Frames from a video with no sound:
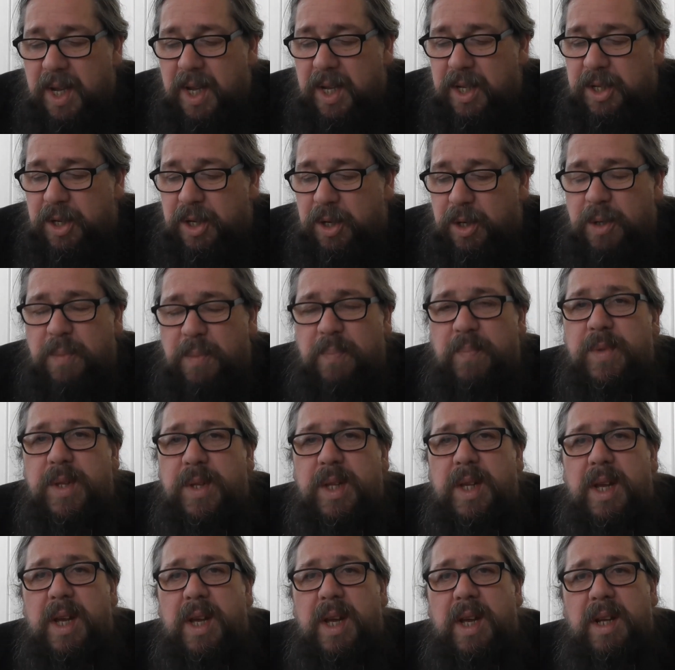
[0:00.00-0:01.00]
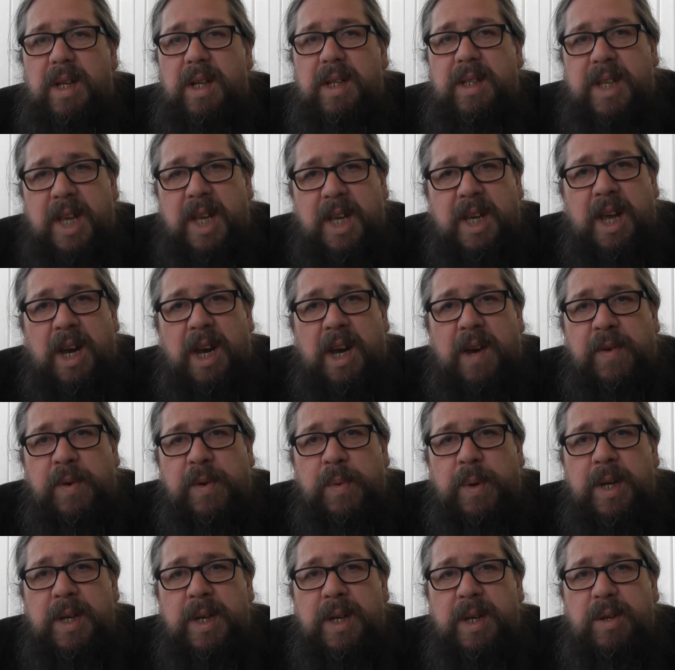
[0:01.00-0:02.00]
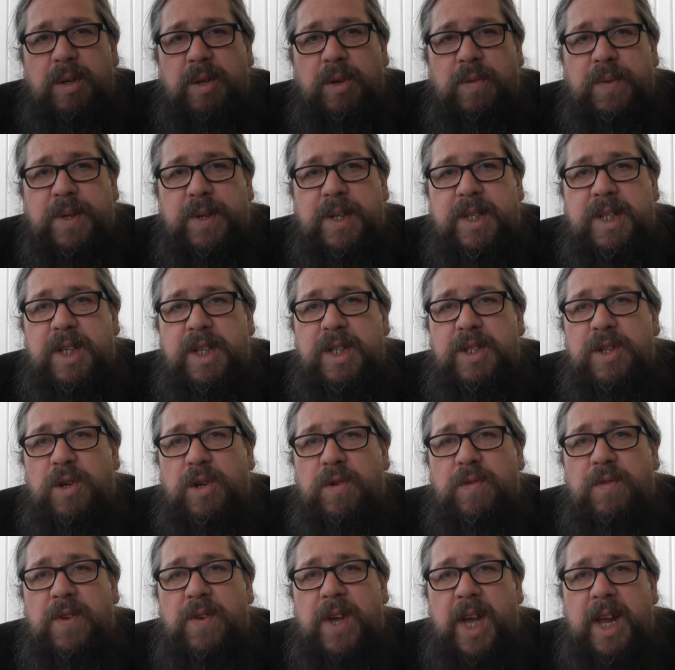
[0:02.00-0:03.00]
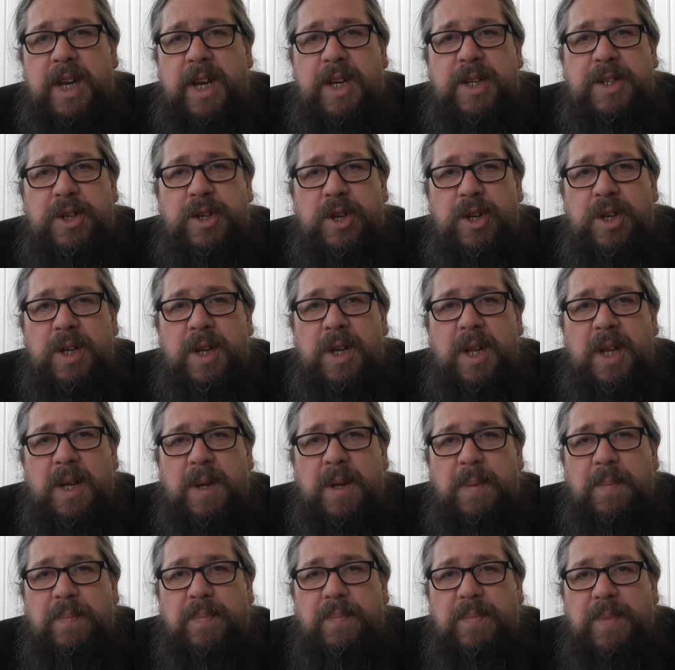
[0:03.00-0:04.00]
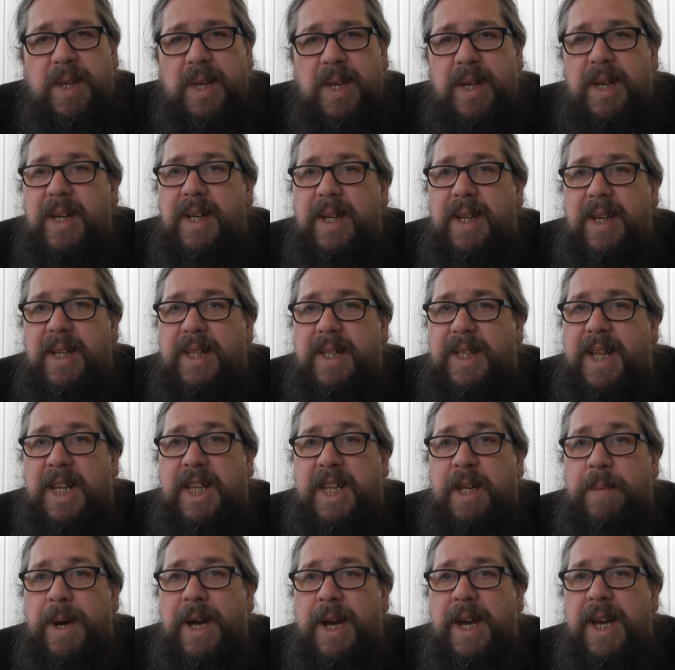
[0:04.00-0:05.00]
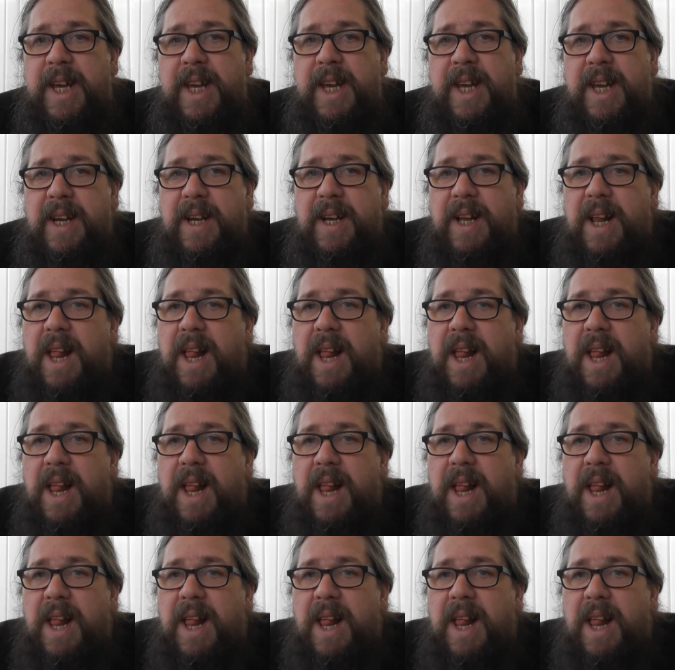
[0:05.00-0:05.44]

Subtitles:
So take care everyone. Hopefully see you all very soon. Tatty bye.